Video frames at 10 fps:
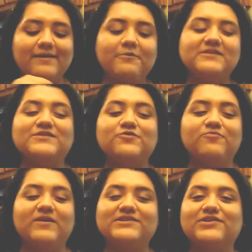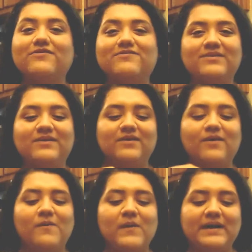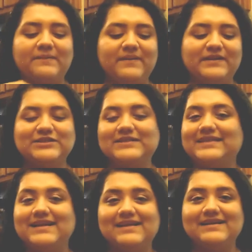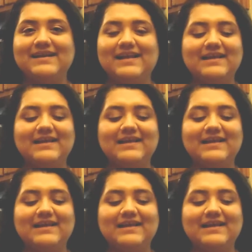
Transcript: put too much of the Hawaiian Punch in there,